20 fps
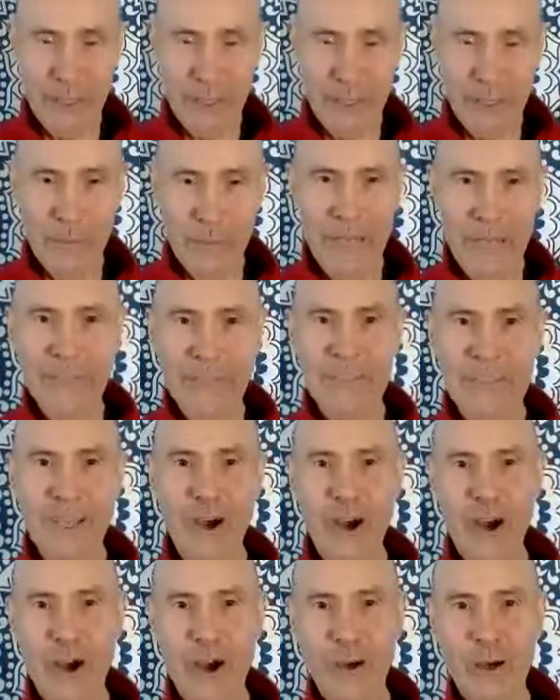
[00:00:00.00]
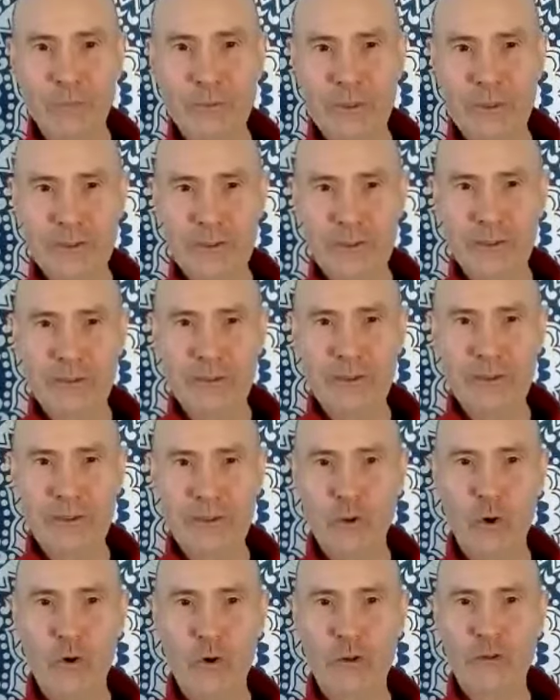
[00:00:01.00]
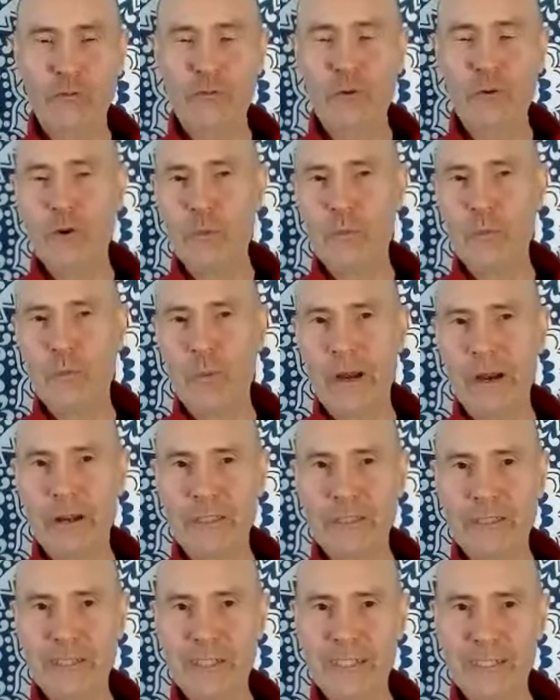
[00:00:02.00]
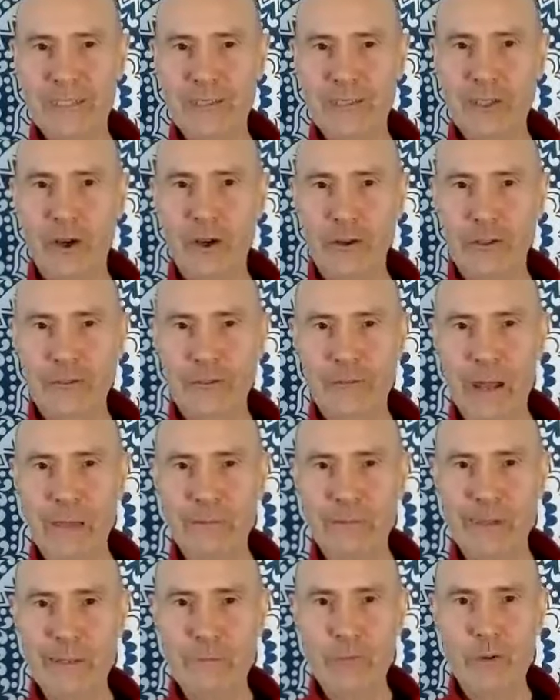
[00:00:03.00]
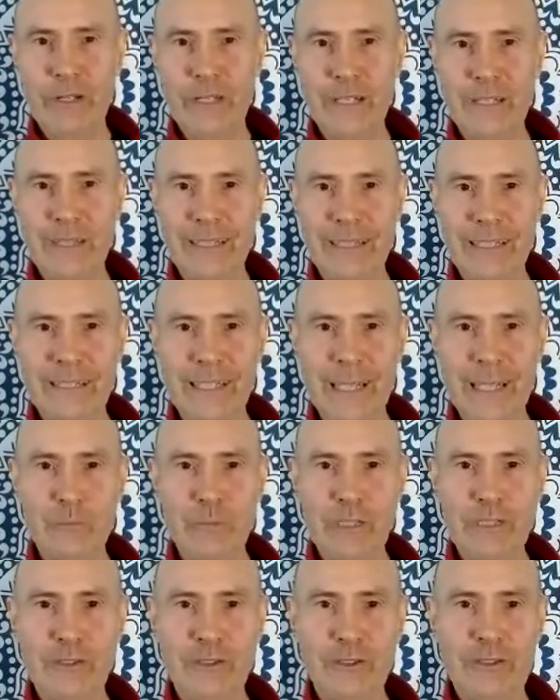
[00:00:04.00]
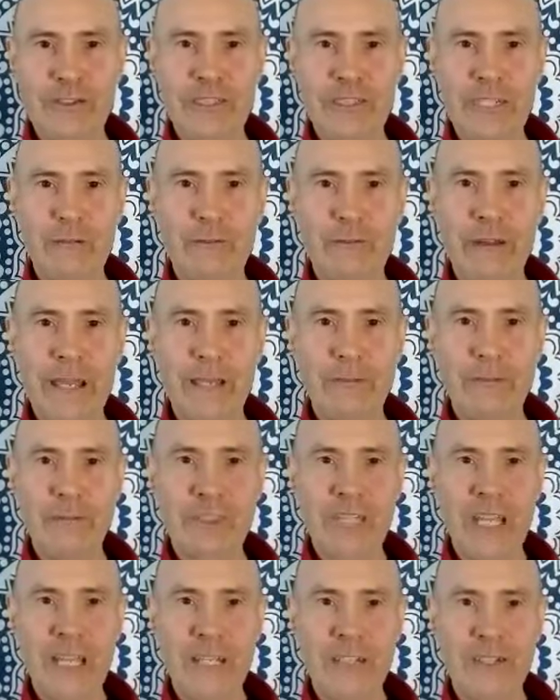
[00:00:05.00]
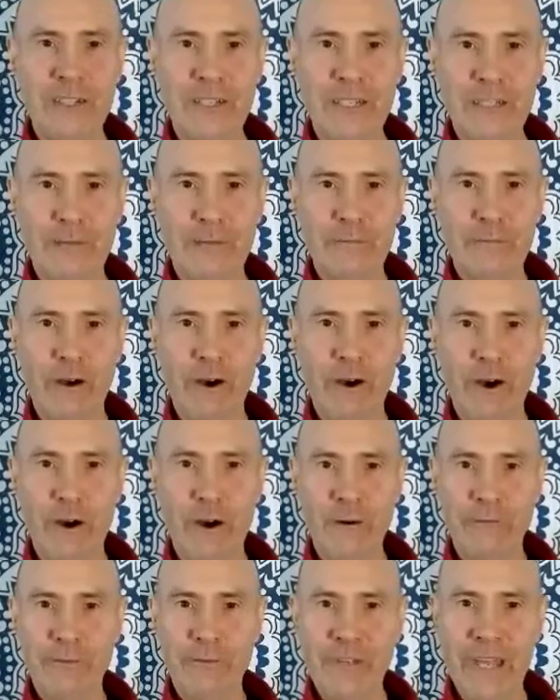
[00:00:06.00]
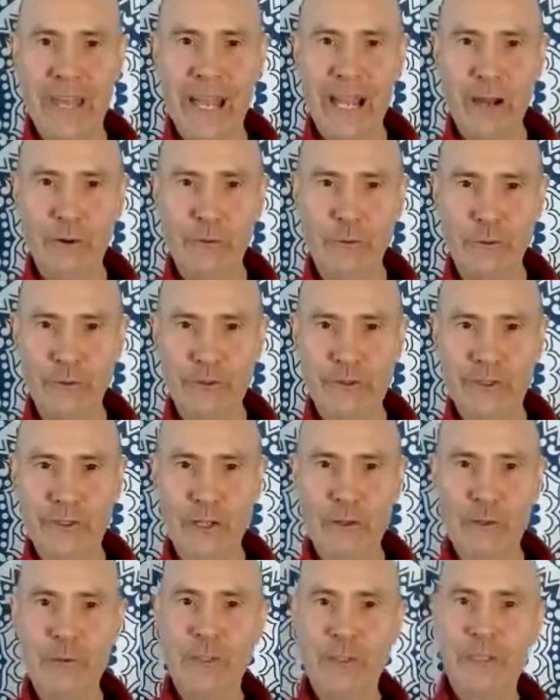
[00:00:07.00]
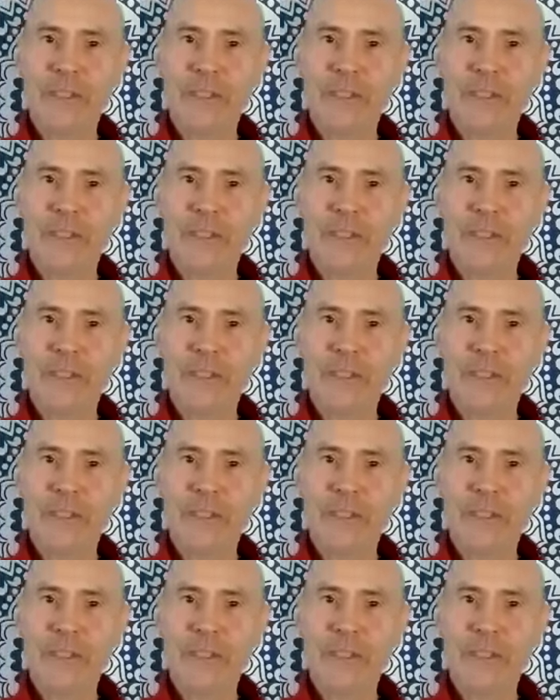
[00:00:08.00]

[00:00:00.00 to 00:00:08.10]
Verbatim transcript: I may start up just a short group where I teach holographic breathing, and then we just sit around channeling for half an hour or so.